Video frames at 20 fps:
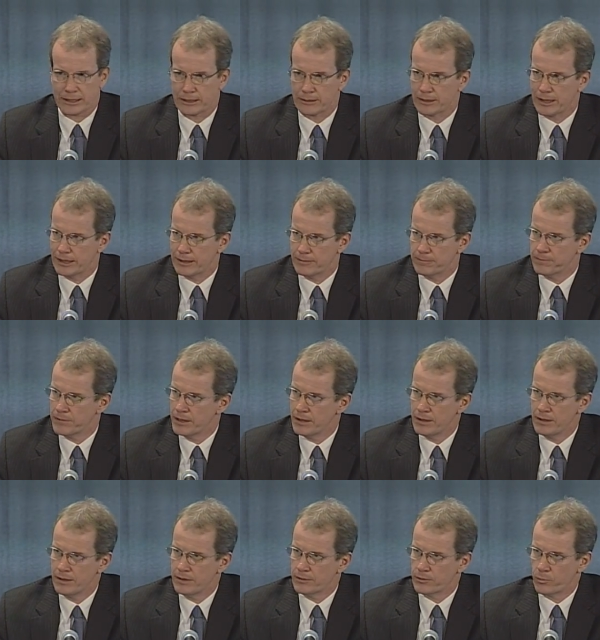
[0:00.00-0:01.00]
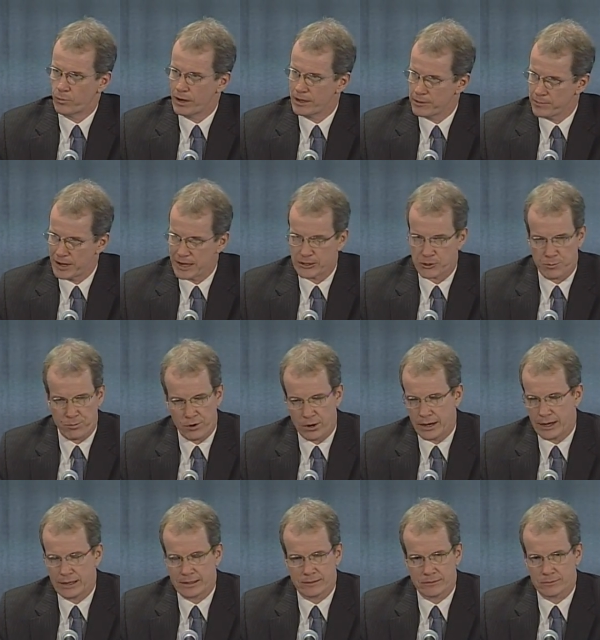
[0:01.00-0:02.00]
And, and the way the man's
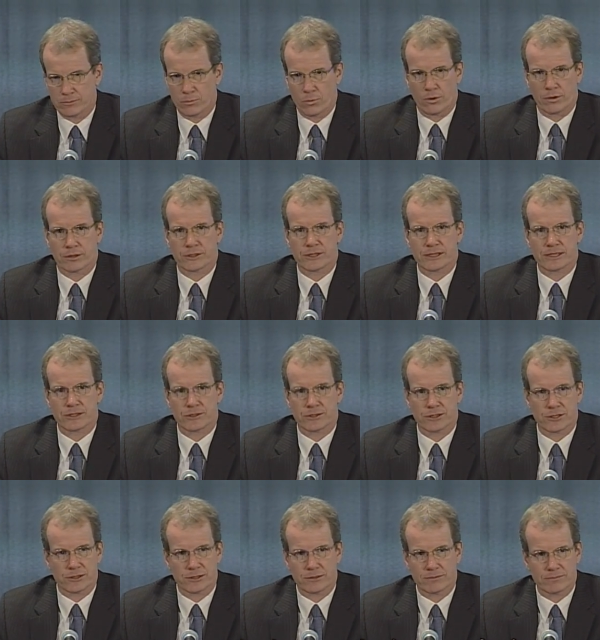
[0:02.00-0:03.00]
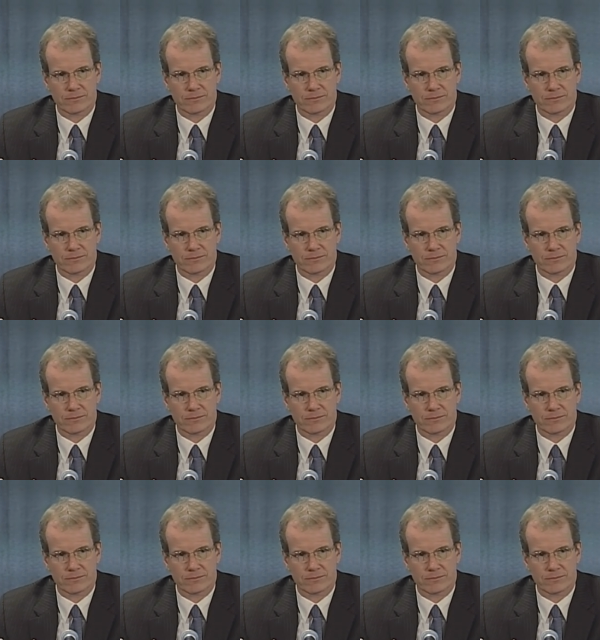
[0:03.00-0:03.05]
brain works is just